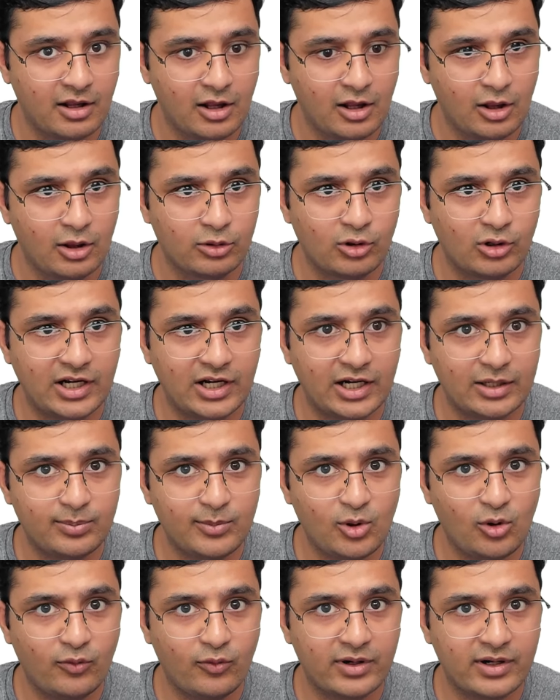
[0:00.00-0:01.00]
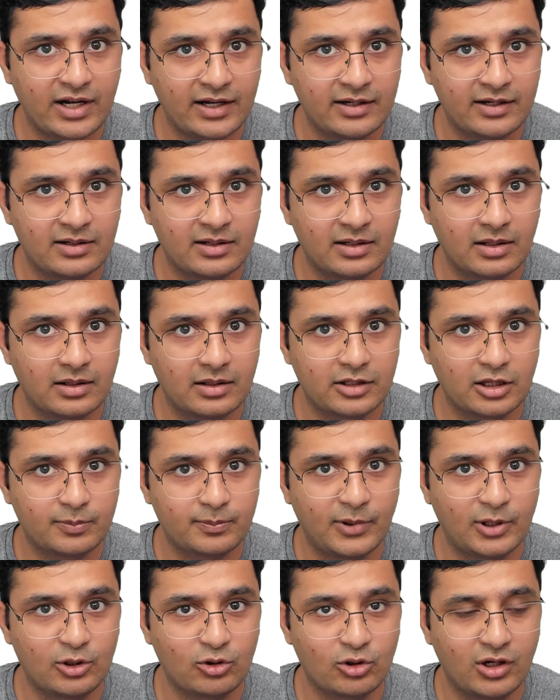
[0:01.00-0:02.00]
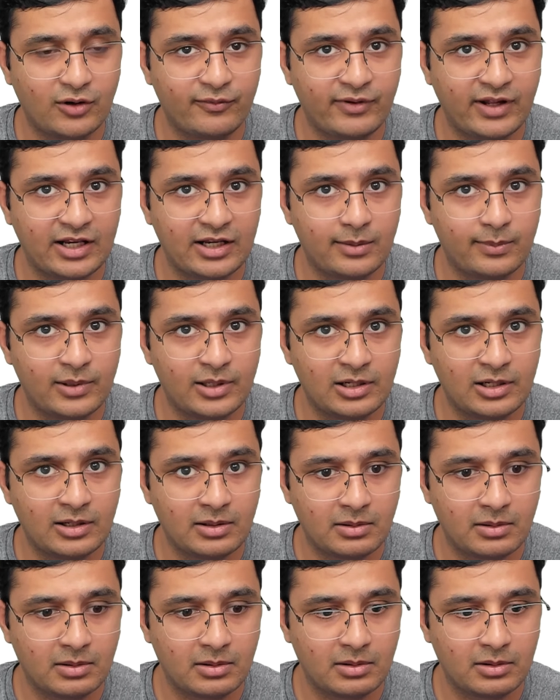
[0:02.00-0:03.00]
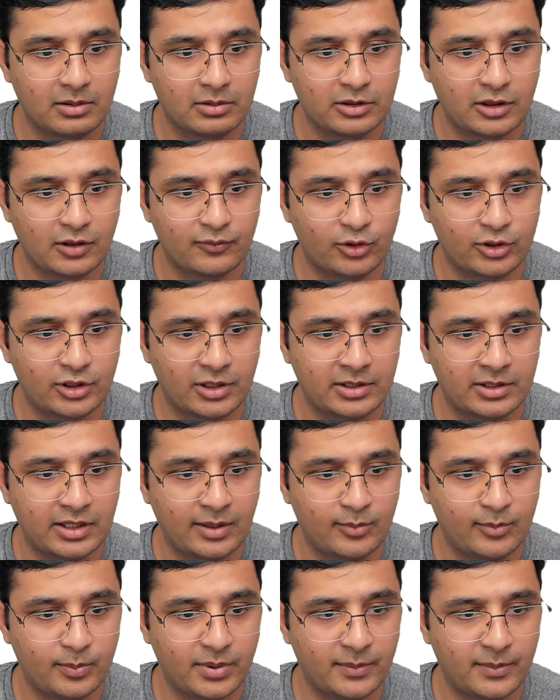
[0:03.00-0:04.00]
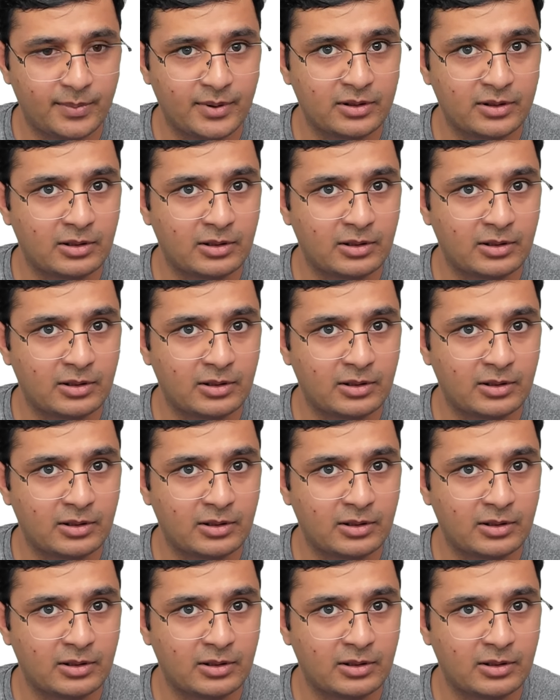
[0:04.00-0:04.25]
So let me override this particular variable just for the demo purpose.